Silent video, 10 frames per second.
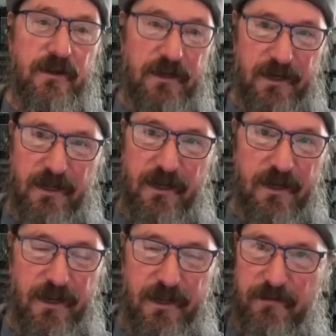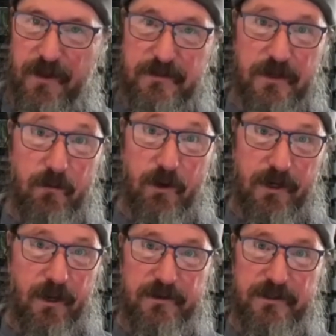and that didn't work
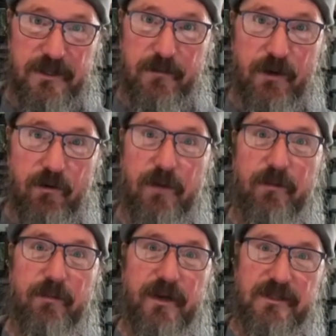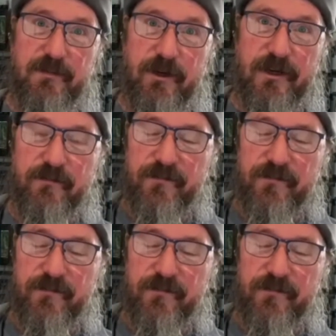out because I'm a horrible busboy.